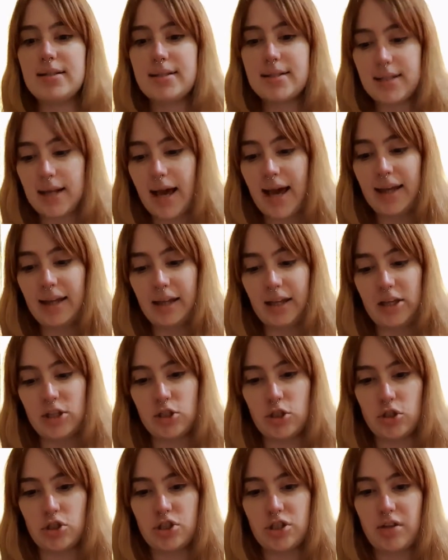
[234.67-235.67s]
slightly,
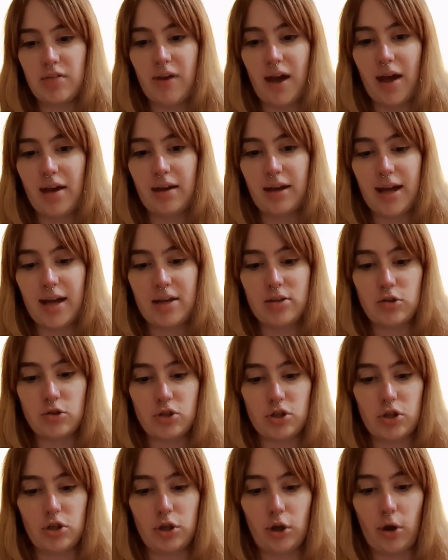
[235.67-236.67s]
just so then it
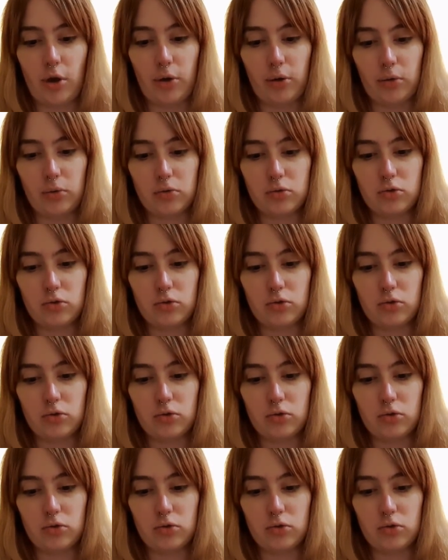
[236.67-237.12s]
doesn't go